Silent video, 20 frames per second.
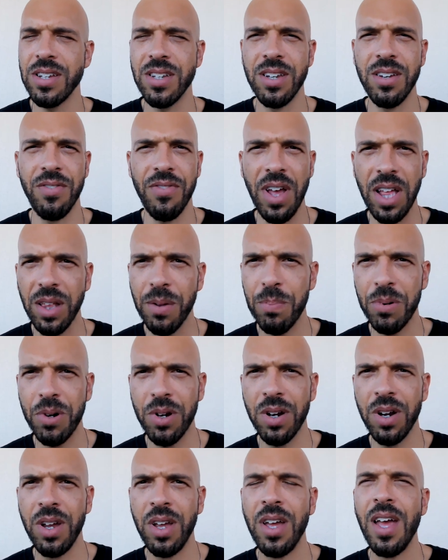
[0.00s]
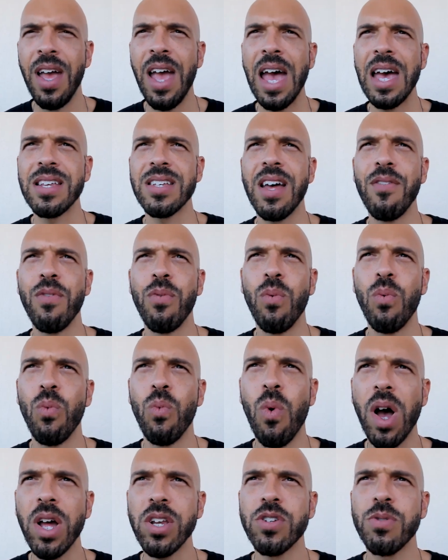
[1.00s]
as a developer, as I've
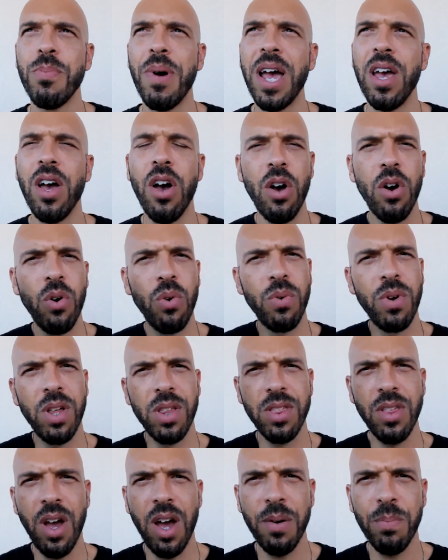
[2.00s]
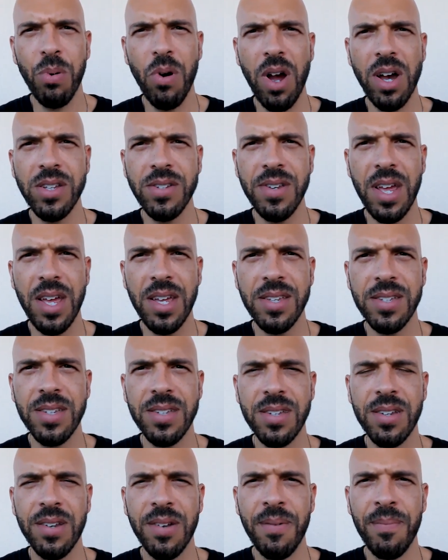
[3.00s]
watched my own thought
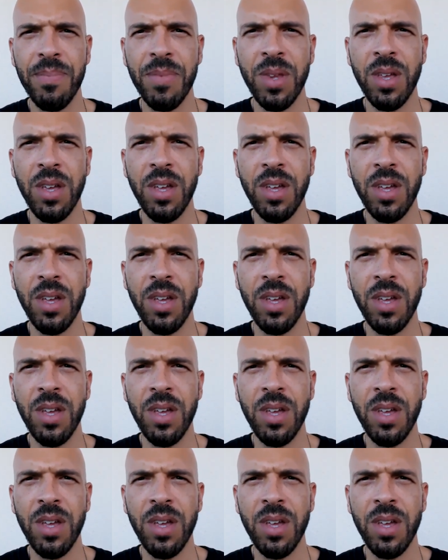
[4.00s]
process,